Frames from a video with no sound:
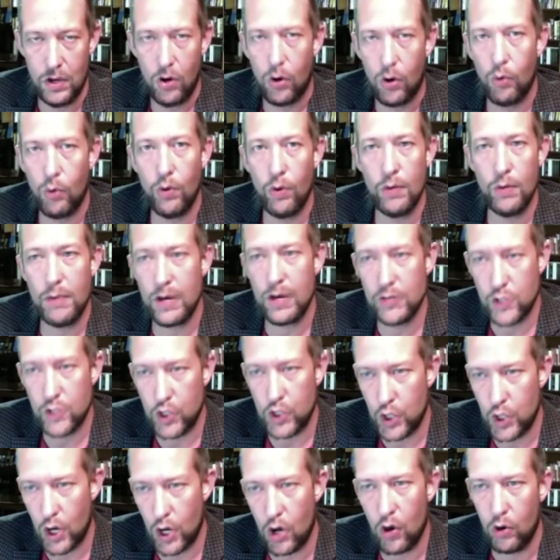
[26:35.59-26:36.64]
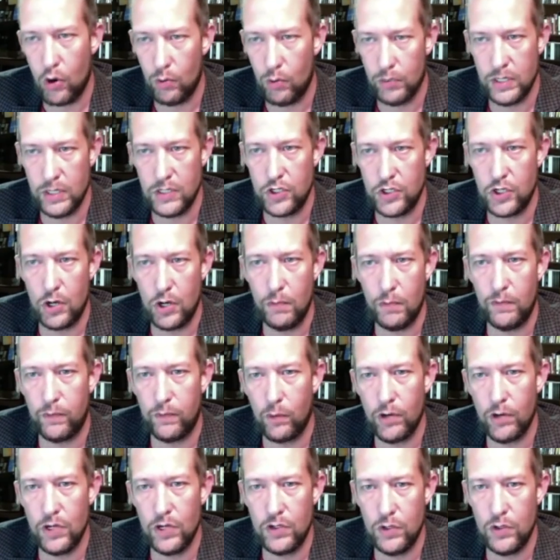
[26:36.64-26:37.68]
Or what about Job? In Job
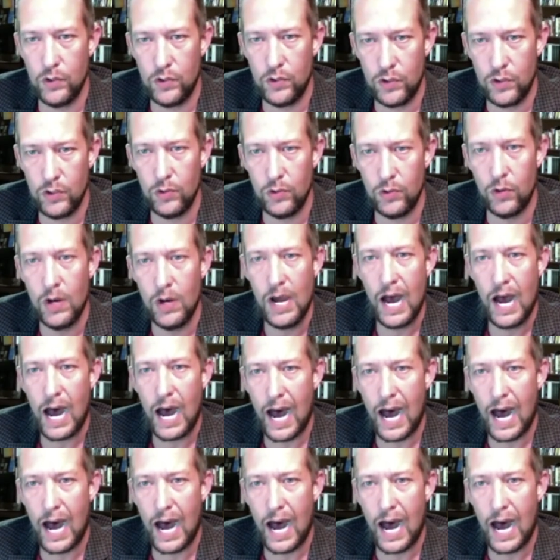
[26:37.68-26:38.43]
42:2,